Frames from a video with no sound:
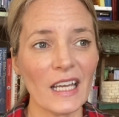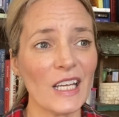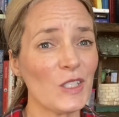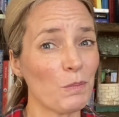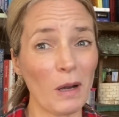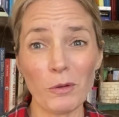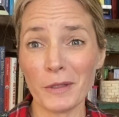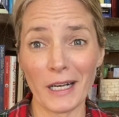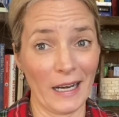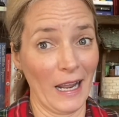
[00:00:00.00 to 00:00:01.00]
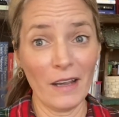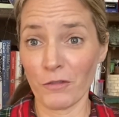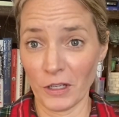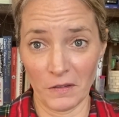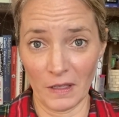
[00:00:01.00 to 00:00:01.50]
it's probably not
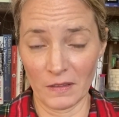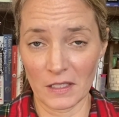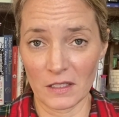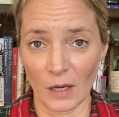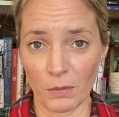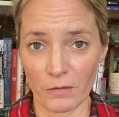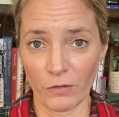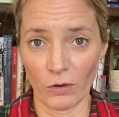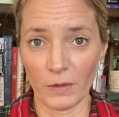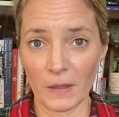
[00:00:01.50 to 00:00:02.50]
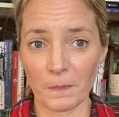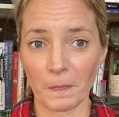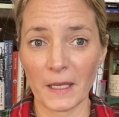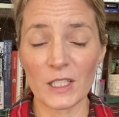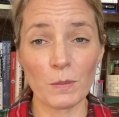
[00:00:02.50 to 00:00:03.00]
everything that's not performing.
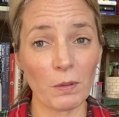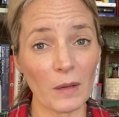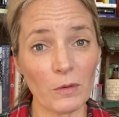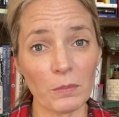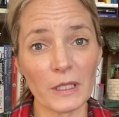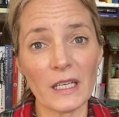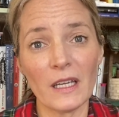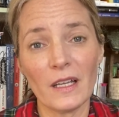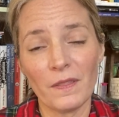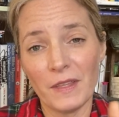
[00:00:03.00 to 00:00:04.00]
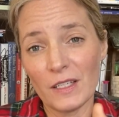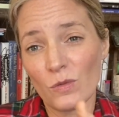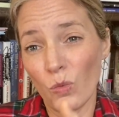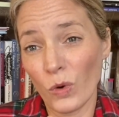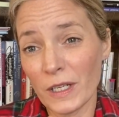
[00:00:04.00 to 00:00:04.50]
It's probably these
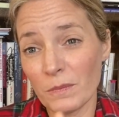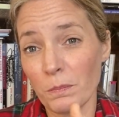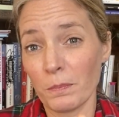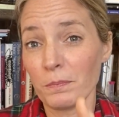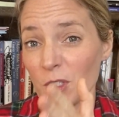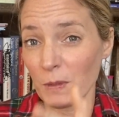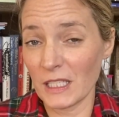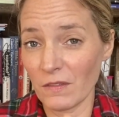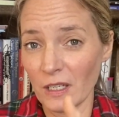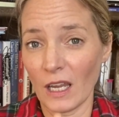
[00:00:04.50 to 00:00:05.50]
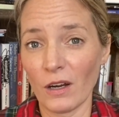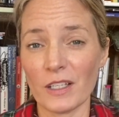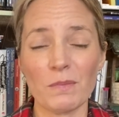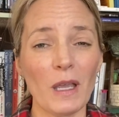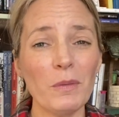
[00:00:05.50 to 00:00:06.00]
one specific
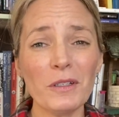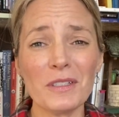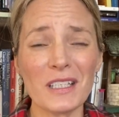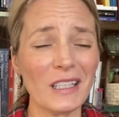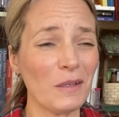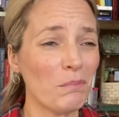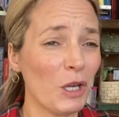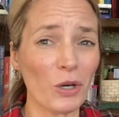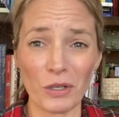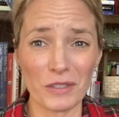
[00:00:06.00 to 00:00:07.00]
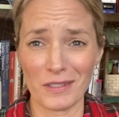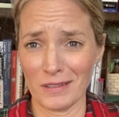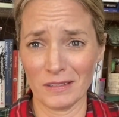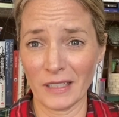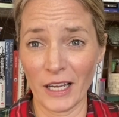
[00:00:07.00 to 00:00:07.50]
areas. Maybe you're selling mirrors
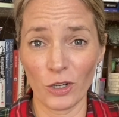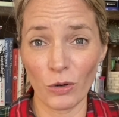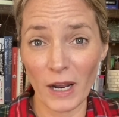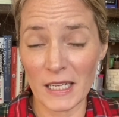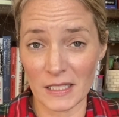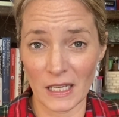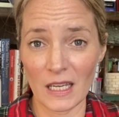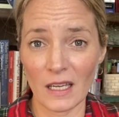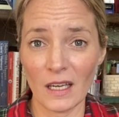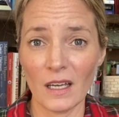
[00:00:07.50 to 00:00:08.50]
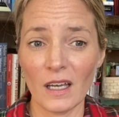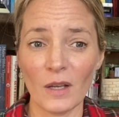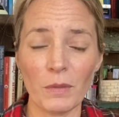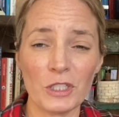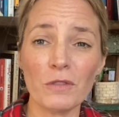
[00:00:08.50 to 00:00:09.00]
like crazy,
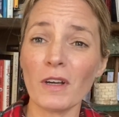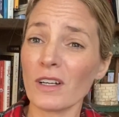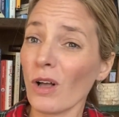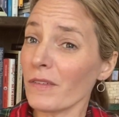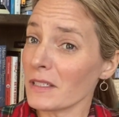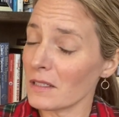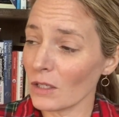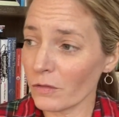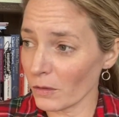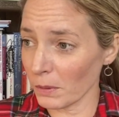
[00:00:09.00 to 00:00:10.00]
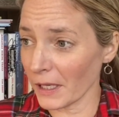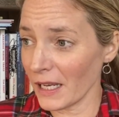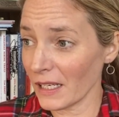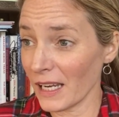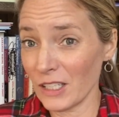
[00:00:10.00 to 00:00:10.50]
but you've got all this silver
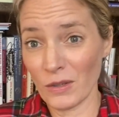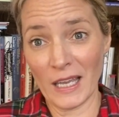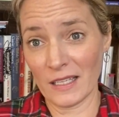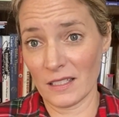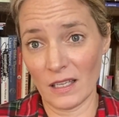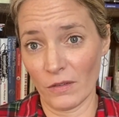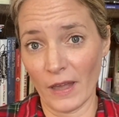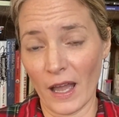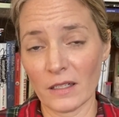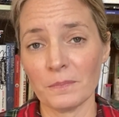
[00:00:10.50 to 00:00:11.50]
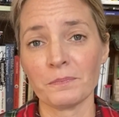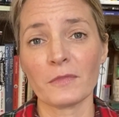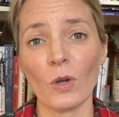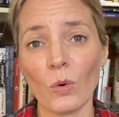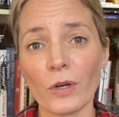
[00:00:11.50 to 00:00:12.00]
plate and you can't sell that.
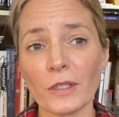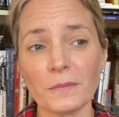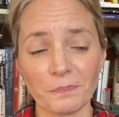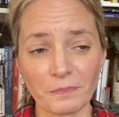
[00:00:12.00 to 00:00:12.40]
Or